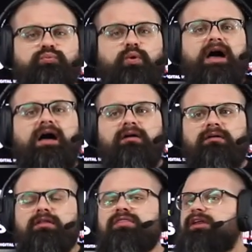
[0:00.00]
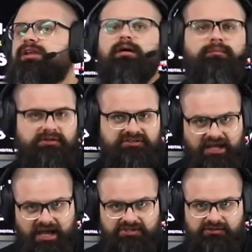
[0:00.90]
well, the numbers,
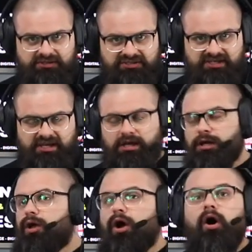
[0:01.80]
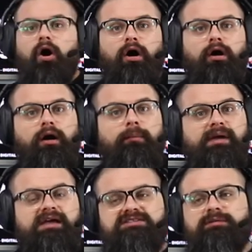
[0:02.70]
as you can see, are
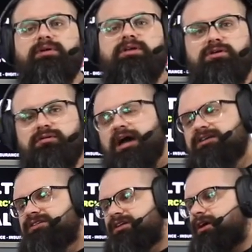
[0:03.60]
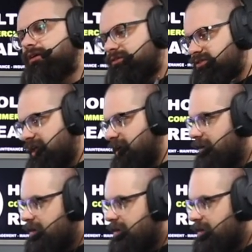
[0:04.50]
amazing. But you guys need to understand